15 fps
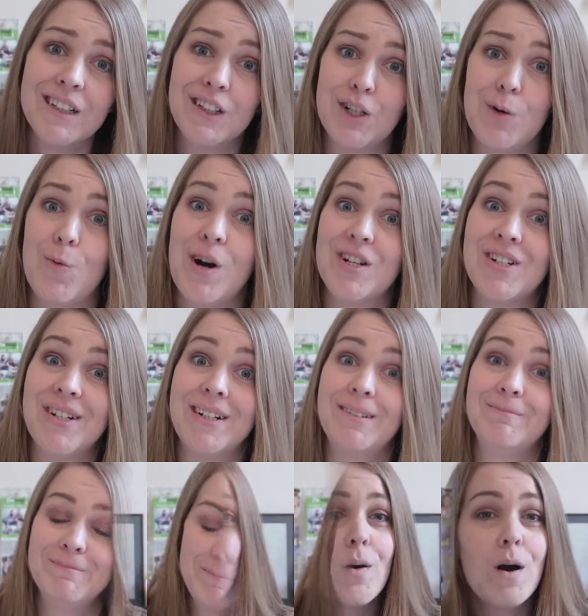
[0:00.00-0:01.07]
go watch it
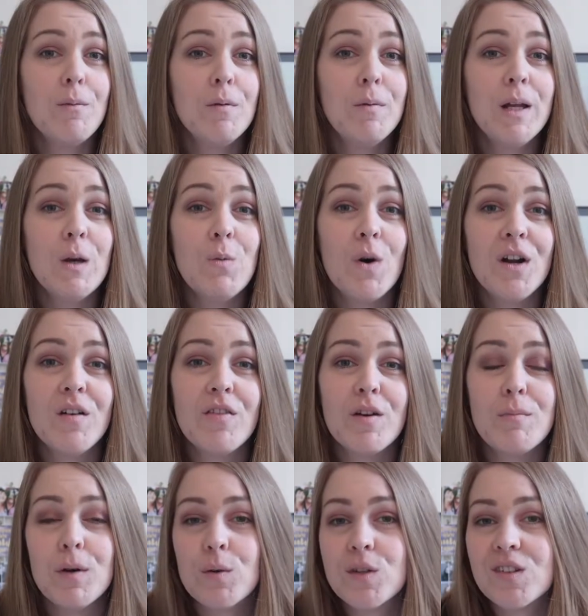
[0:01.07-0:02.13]
probably one of
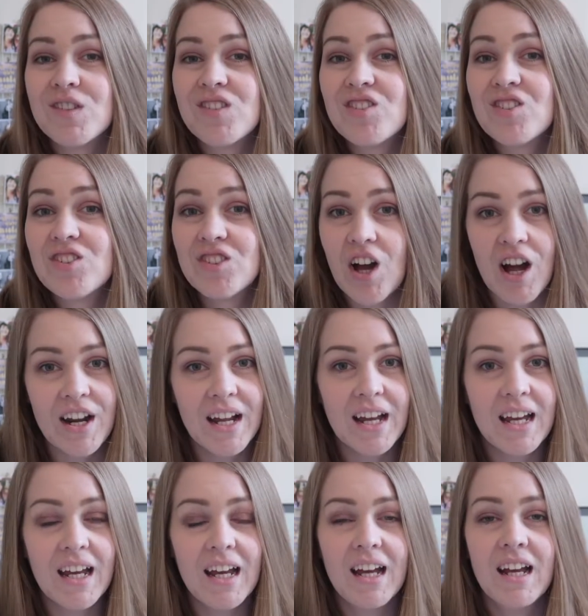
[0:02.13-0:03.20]
the most
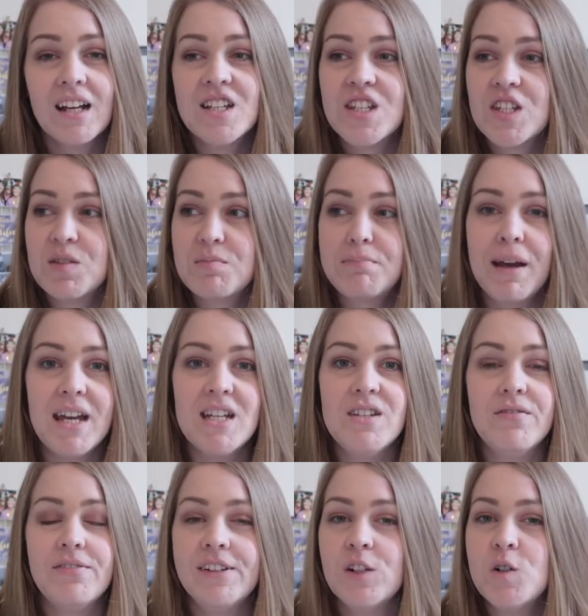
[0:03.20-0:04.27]
stunning space
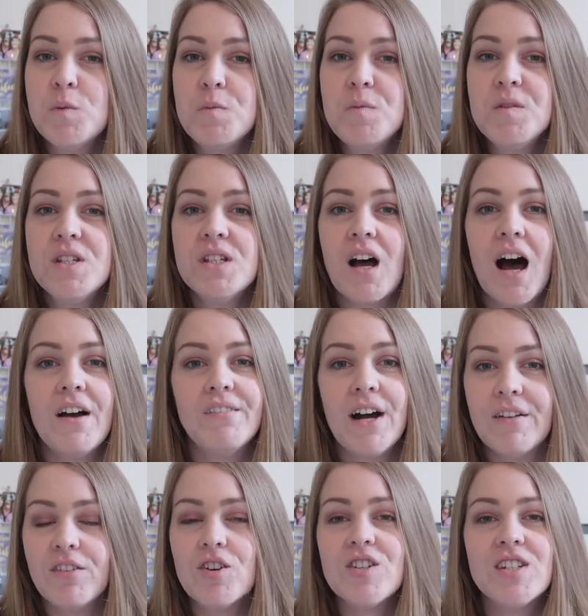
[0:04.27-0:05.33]
films i've
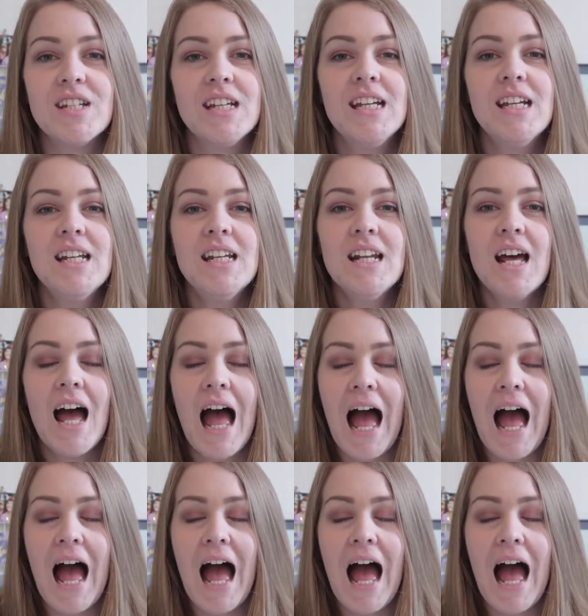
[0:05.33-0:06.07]
ever seen